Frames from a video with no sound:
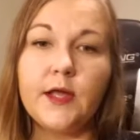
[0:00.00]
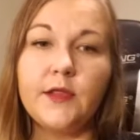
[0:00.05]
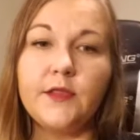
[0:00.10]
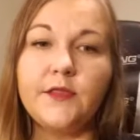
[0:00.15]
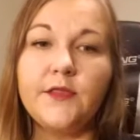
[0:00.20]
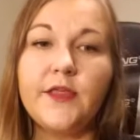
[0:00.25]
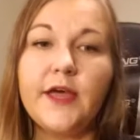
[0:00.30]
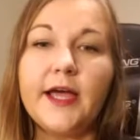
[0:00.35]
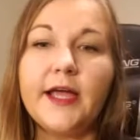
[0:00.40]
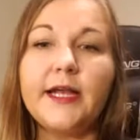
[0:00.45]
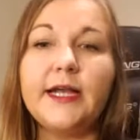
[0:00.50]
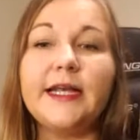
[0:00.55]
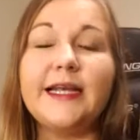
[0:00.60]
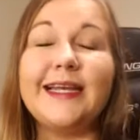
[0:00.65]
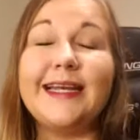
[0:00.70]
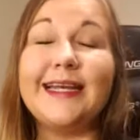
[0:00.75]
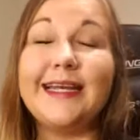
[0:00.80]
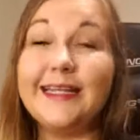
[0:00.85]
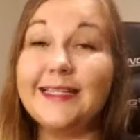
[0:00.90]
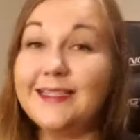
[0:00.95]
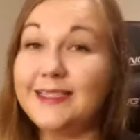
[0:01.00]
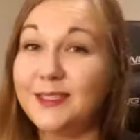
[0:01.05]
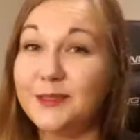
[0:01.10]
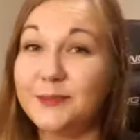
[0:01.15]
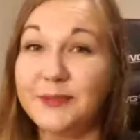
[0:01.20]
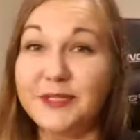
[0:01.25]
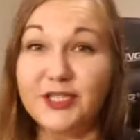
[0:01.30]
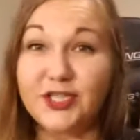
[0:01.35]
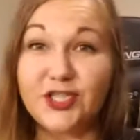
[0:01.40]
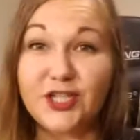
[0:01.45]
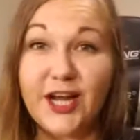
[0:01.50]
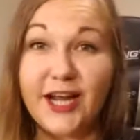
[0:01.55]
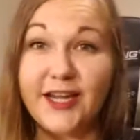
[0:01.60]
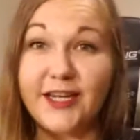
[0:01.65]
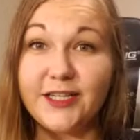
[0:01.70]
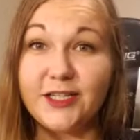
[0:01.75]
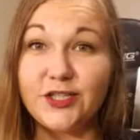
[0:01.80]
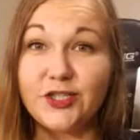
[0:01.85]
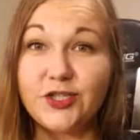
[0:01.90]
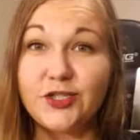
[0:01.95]
that needs to be
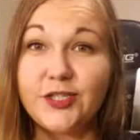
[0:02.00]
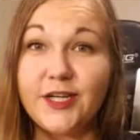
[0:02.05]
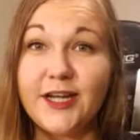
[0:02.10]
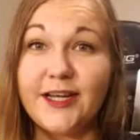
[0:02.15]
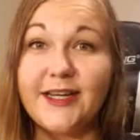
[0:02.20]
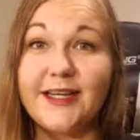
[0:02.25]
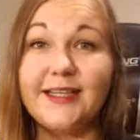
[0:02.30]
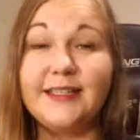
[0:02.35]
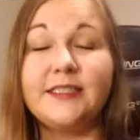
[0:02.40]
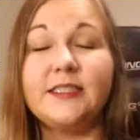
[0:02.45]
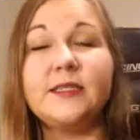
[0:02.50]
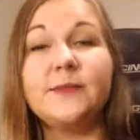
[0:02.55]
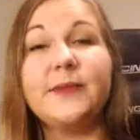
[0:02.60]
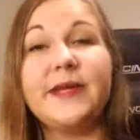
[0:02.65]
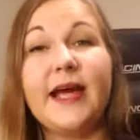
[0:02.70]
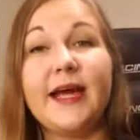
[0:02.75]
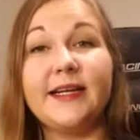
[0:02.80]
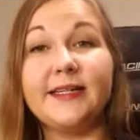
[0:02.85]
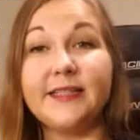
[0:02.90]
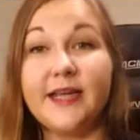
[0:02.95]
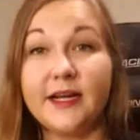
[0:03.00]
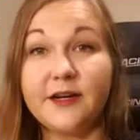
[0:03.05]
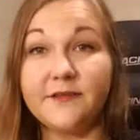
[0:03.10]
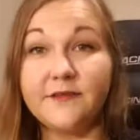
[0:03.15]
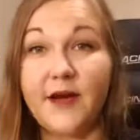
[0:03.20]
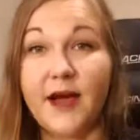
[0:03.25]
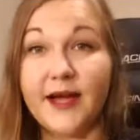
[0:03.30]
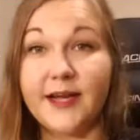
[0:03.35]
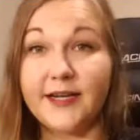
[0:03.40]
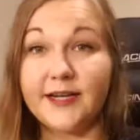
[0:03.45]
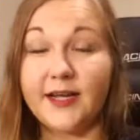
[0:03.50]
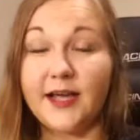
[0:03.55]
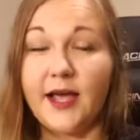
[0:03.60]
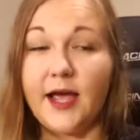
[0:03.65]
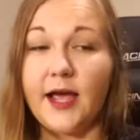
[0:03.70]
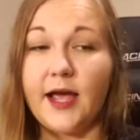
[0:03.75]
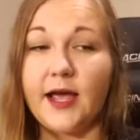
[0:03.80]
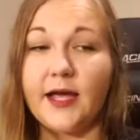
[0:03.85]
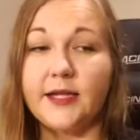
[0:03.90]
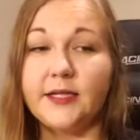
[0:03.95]
changed and needs to be identified
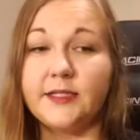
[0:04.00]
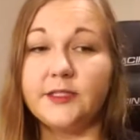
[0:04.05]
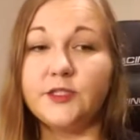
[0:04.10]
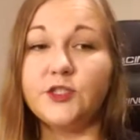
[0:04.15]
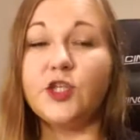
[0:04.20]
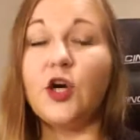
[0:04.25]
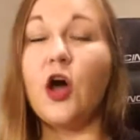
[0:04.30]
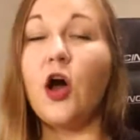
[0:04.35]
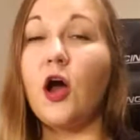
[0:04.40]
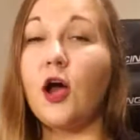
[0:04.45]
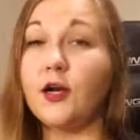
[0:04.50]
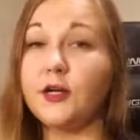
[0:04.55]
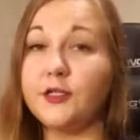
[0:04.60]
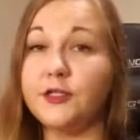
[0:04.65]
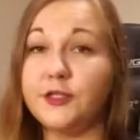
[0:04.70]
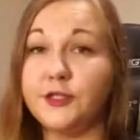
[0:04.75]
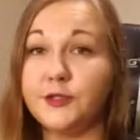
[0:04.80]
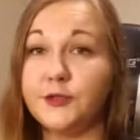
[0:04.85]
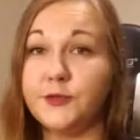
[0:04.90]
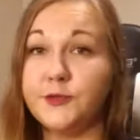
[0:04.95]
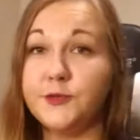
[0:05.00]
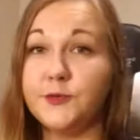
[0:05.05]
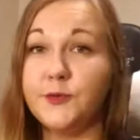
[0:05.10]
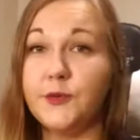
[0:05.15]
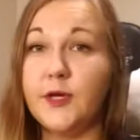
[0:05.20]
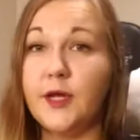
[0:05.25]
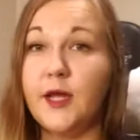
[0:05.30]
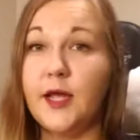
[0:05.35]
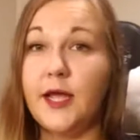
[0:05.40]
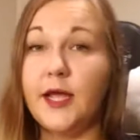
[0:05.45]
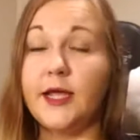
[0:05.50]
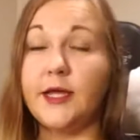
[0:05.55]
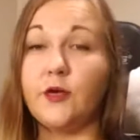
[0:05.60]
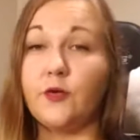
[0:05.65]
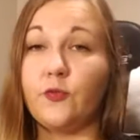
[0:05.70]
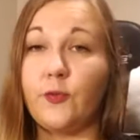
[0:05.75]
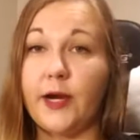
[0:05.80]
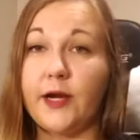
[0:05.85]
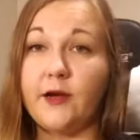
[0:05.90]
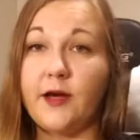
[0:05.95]
and talked to in
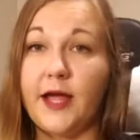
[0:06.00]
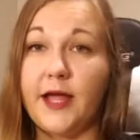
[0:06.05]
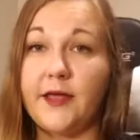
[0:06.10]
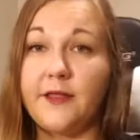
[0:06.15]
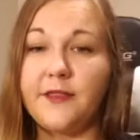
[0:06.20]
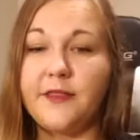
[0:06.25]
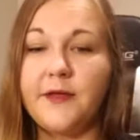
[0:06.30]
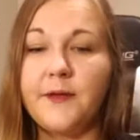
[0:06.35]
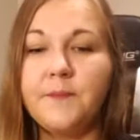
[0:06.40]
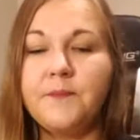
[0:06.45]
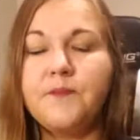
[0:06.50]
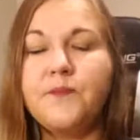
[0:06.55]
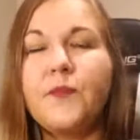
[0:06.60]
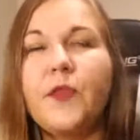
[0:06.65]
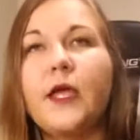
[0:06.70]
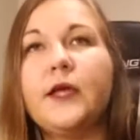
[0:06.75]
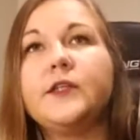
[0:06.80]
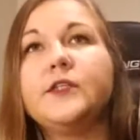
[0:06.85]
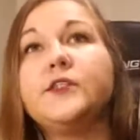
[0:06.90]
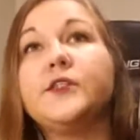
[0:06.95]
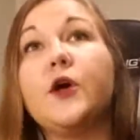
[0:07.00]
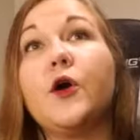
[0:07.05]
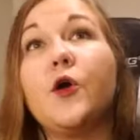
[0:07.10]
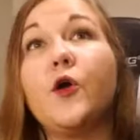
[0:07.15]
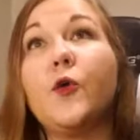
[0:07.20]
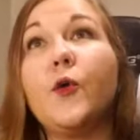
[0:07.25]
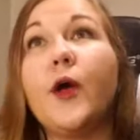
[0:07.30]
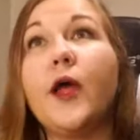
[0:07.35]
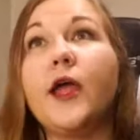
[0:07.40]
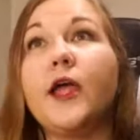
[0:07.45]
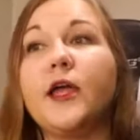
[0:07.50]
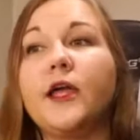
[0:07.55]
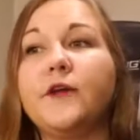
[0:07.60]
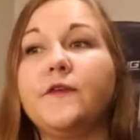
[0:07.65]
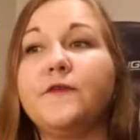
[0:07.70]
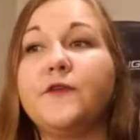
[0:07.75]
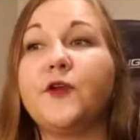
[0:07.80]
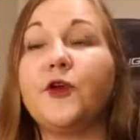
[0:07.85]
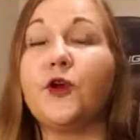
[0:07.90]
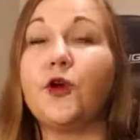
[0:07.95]
great length. And so,
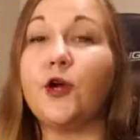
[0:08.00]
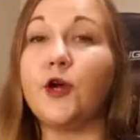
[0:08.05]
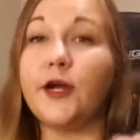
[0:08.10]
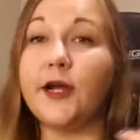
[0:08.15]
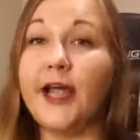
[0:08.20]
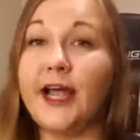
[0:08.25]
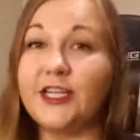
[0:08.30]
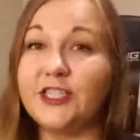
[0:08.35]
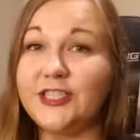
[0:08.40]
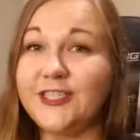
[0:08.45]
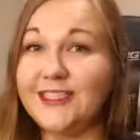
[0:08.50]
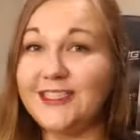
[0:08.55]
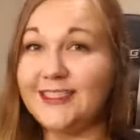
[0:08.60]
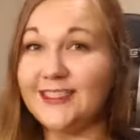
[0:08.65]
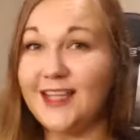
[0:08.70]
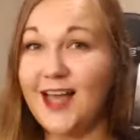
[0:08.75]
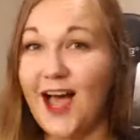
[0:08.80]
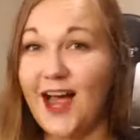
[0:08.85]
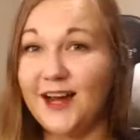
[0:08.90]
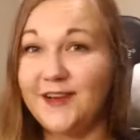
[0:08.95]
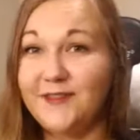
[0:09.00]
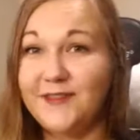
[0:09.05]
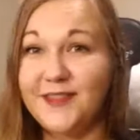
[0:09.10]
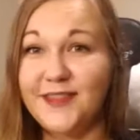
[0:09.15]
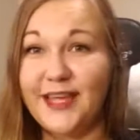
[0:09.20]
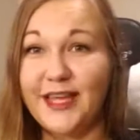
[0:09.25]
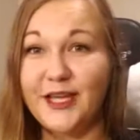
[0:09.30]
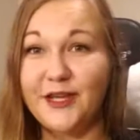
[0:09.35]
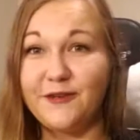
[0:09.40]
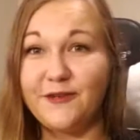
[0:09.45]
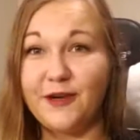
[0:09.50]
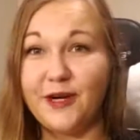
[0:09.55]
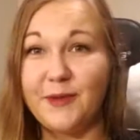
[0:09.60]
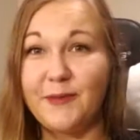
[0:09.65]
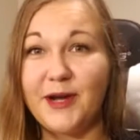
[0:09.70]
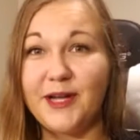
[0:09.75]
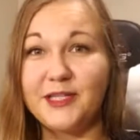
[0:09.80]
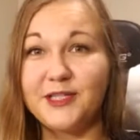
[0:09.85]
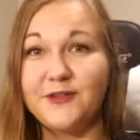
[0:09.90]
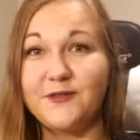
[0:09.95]
if you're catching this live, thank you very
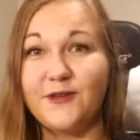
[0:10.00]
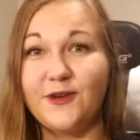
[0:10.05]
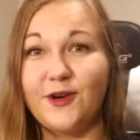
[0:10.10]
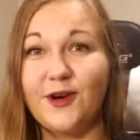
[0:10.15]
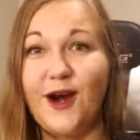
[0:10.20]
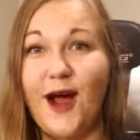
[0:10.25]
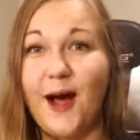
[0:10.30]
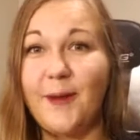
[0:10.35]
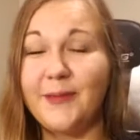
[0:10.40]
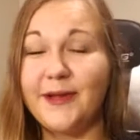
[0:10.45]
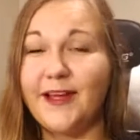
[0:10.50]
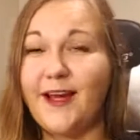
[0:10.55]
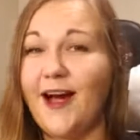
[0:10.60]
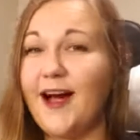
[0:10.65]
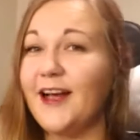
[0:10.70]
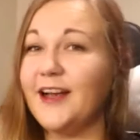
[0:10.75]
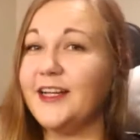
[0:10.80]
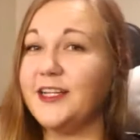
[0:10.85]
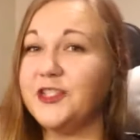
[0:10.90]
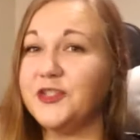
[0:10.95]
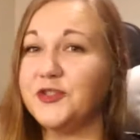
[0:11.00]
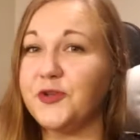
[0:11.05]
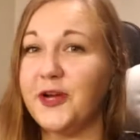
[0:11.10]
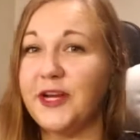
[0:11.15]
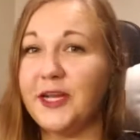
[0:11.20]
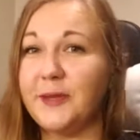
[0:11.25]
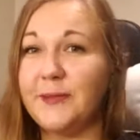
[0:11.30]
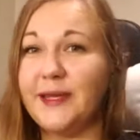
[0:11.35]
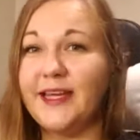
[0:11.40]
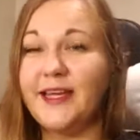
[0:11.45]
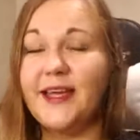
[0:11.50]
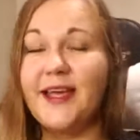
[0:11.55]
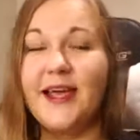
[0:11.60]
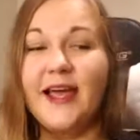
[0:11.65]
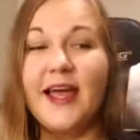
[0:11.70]
much for hopping on and joining me.